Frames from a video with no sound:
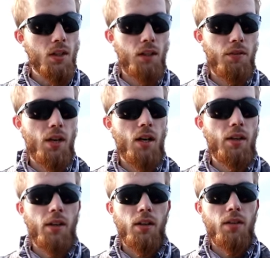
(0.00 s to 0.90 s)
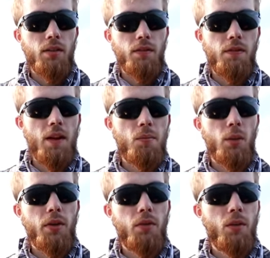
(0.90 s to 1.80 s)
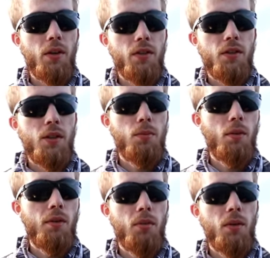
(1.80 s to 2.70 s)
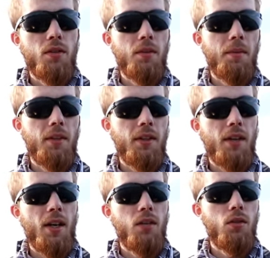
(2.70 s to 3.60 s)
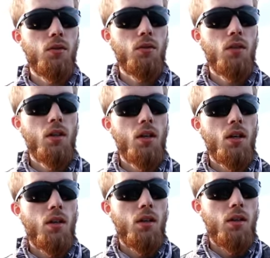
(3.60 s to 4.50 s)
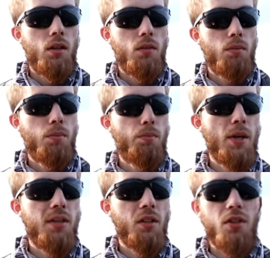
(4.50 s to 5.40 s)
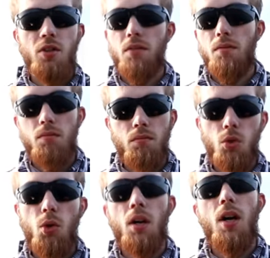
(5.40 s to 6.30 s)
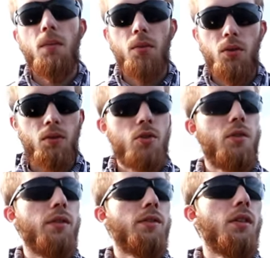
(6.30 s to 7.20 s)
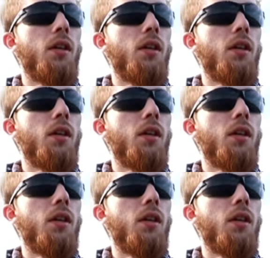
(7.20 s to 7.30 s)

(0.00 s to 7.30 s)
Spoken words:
if you got like a 5.3 or 6.3 or something like that, you'd basically just do a calm little retrieve.